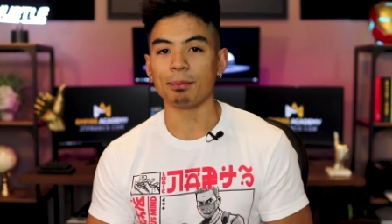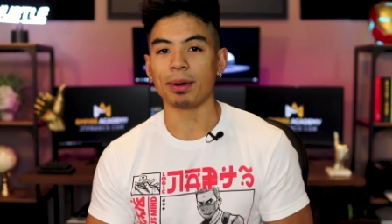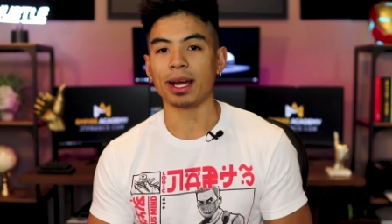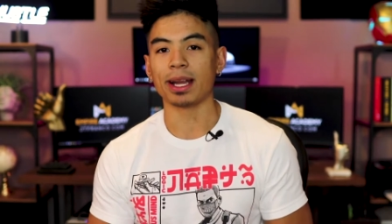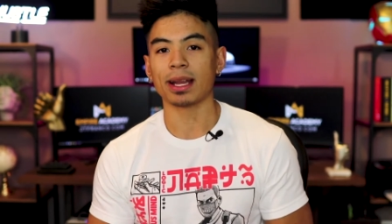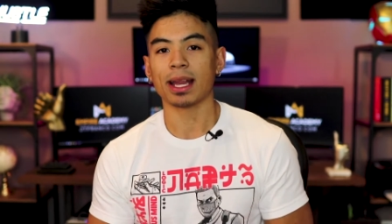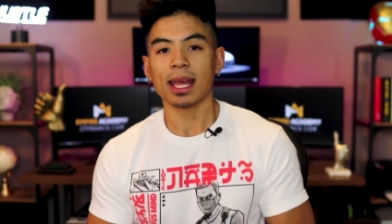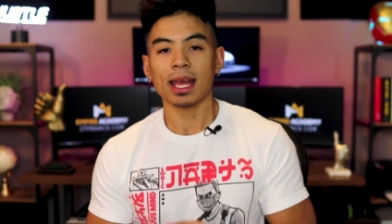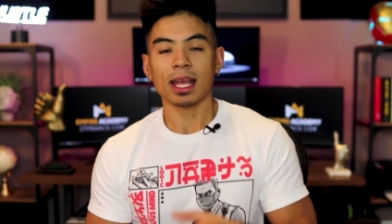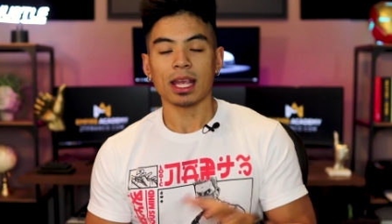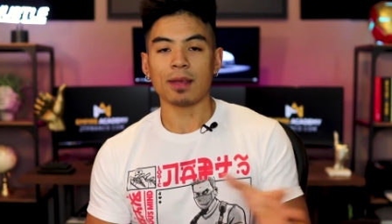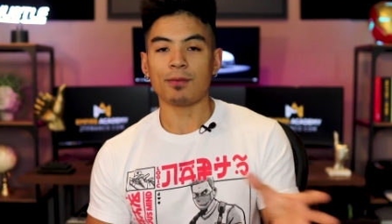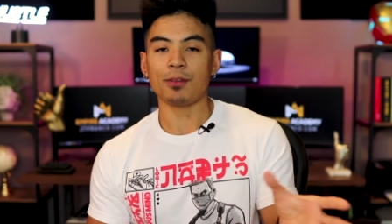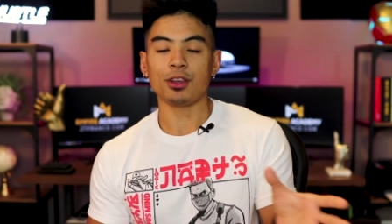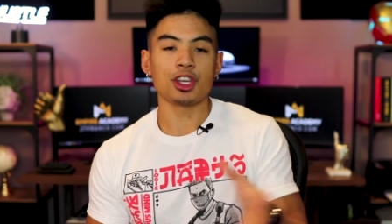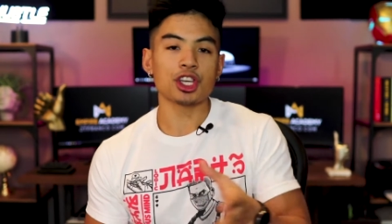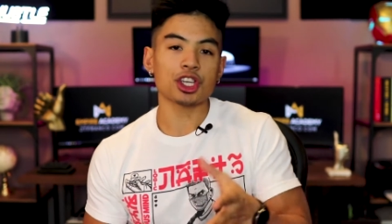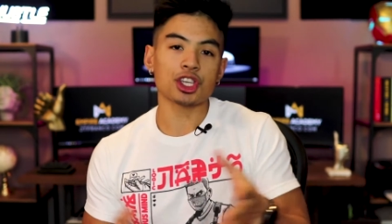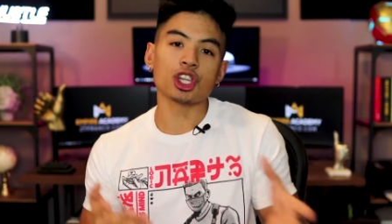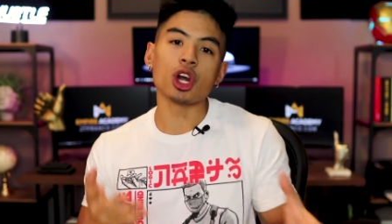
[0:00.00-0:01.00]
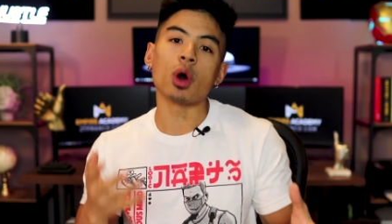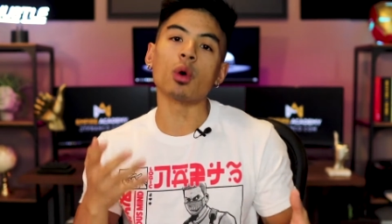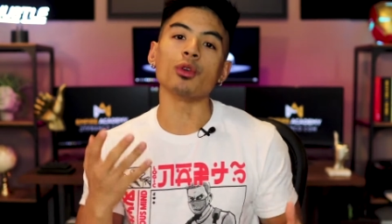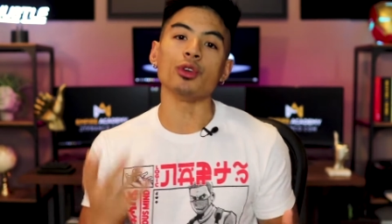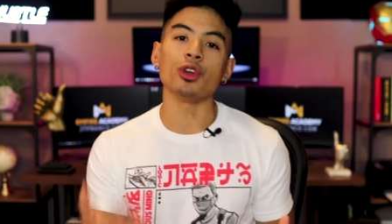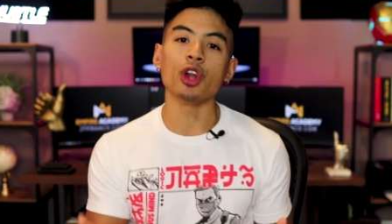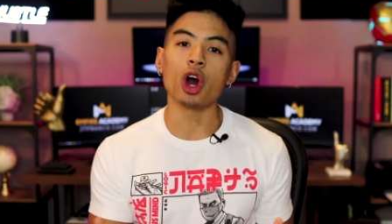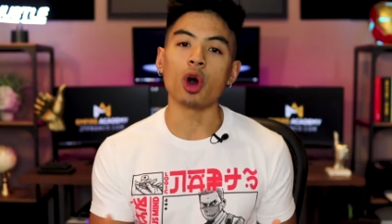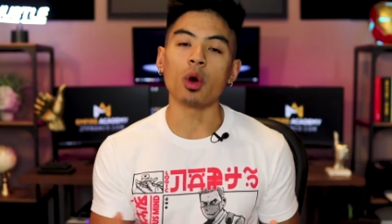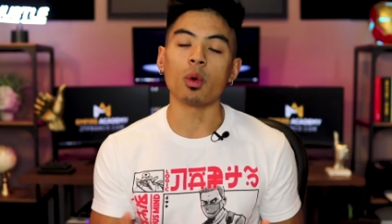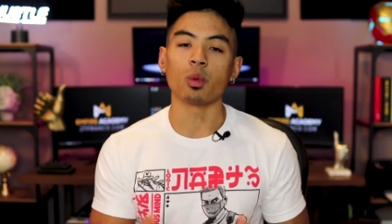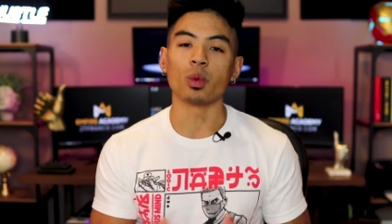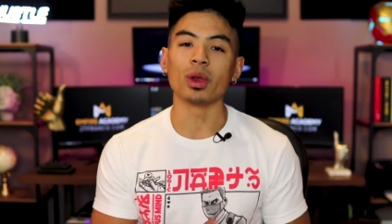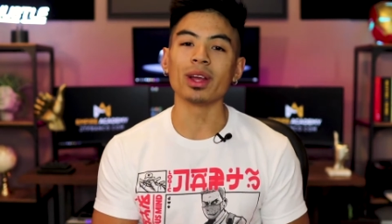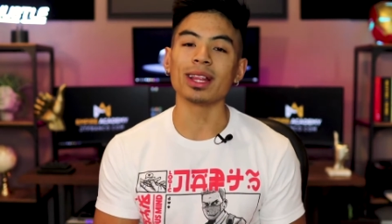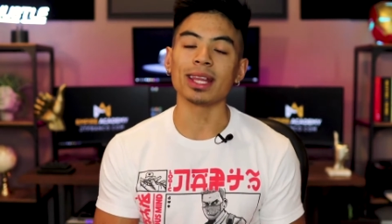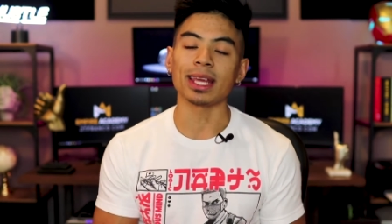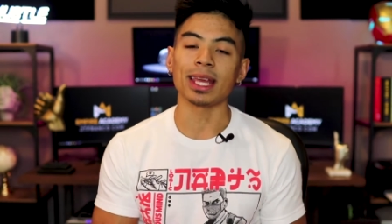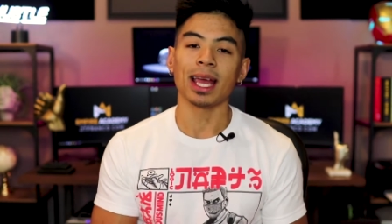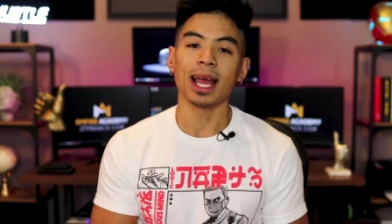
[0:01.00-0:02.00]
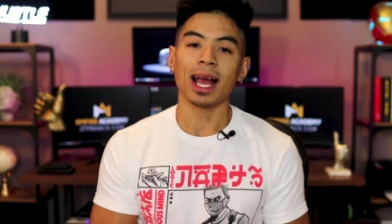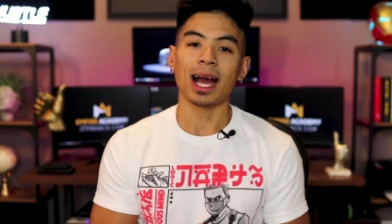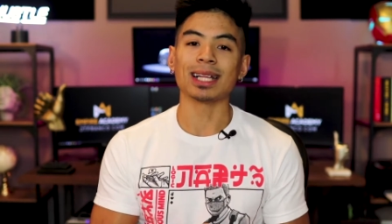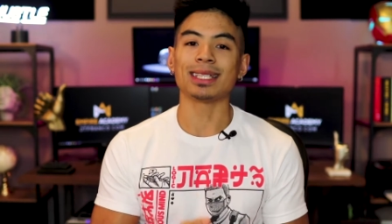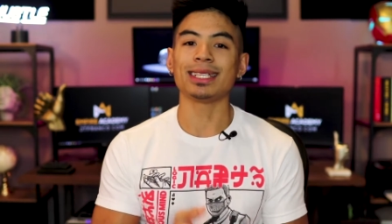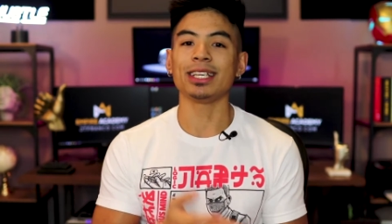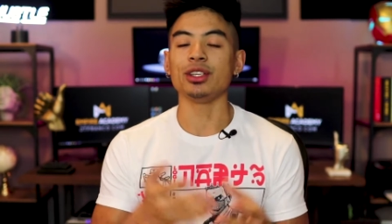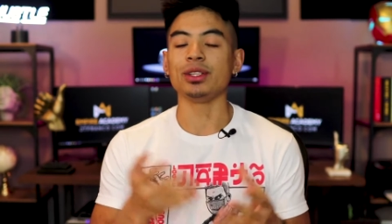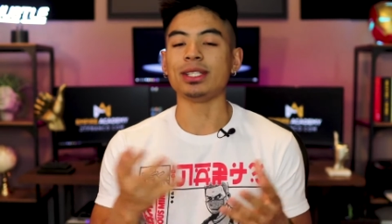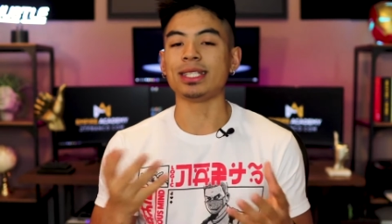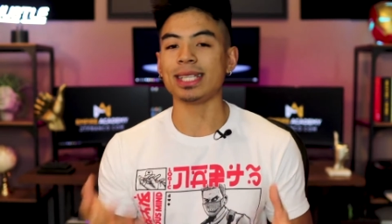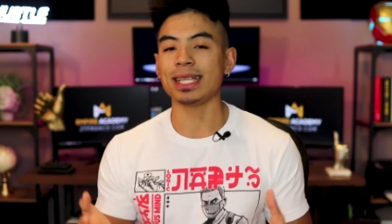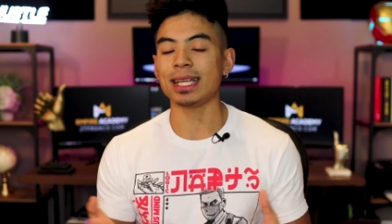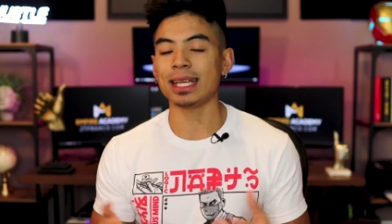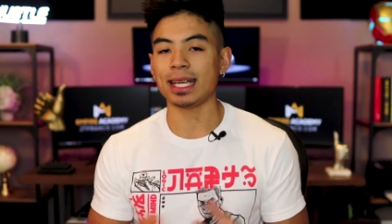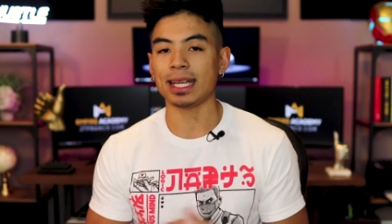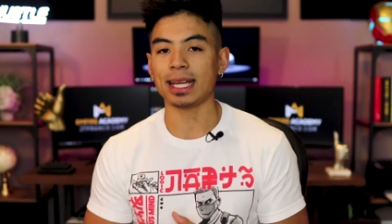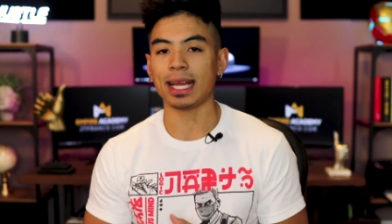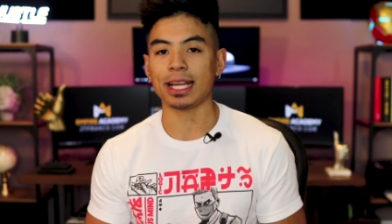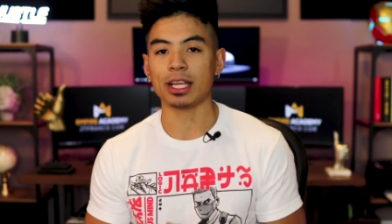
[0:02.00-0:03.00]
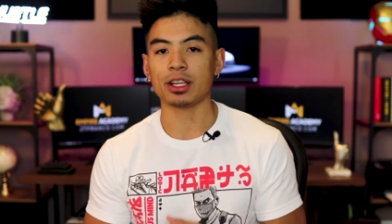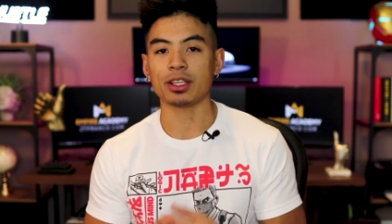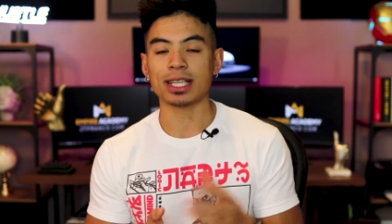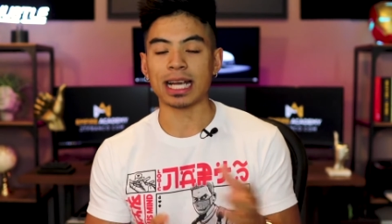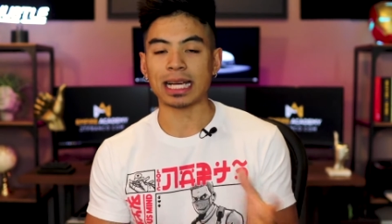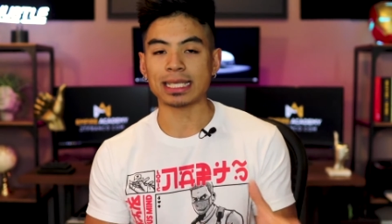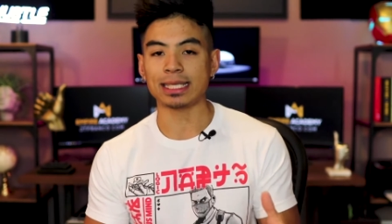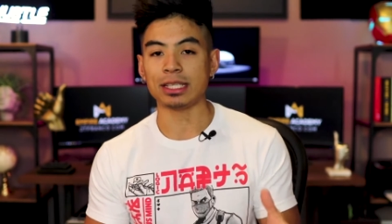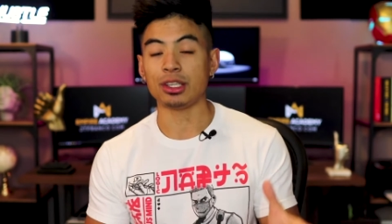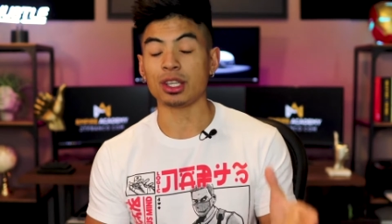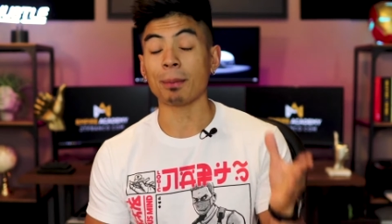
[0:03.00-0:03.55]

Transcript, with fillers: but if you just don't know really until you sit in it and you test it,